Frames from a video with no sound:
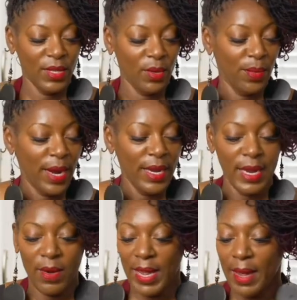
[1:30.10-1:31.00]
right
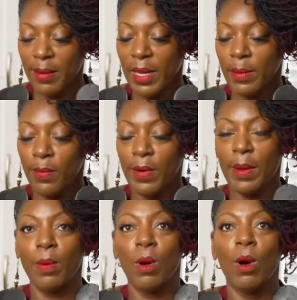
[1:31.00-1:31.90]
now I'm gonna
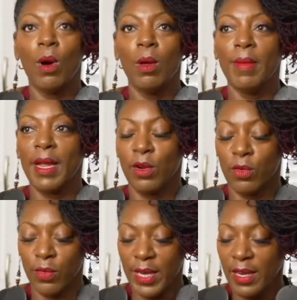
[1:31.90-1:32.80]
prep all my
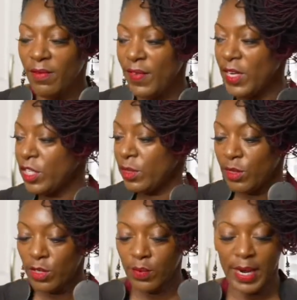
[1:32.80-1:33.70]
green vegetables
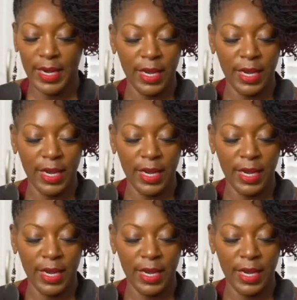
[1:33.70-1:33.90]
right now.